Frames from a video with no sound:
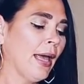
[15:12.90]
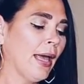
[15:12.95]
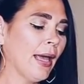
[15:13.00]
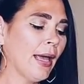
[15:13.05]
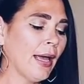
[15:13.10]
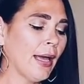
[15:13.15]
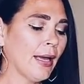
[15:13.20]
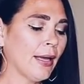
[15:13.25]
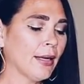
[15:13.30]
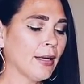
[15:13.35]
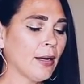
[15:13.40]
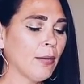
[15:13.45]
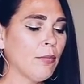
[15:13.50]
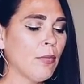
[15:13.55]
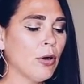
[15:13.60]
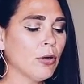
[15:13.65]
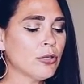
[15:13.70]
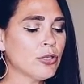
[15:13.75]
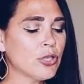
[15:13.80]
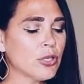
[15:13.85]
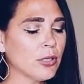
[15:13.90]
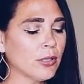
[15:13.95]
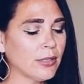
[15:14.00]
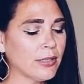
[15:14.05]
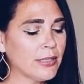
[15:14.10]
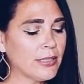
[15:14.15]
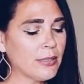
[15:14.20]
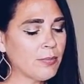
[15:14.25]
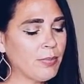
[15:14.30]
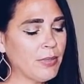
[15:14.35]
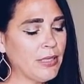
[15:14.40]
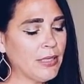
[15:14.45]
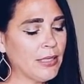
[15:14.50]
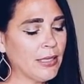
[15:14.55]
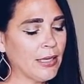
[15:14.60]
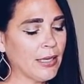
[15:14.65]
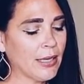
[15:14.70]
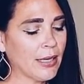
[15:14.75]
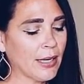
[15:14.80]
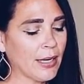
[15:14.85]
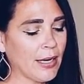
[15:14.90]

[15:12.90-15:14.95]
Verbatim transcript: And emotionally speaking,